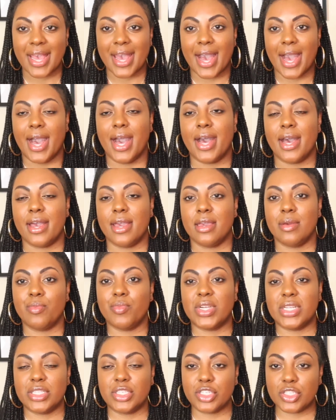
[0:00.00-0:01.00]
I
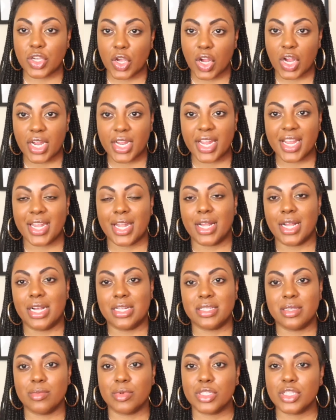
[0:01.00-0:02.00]
went to Target. I got
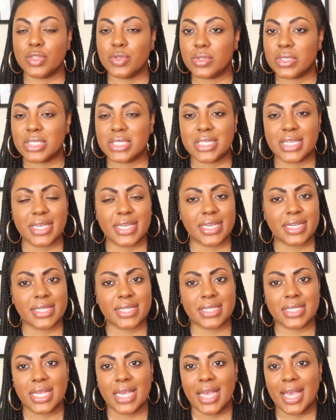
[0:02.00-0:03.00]
some glue
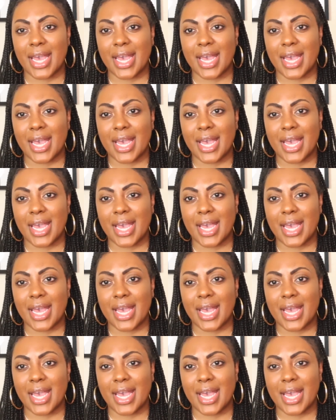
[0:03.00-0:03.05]
sticks.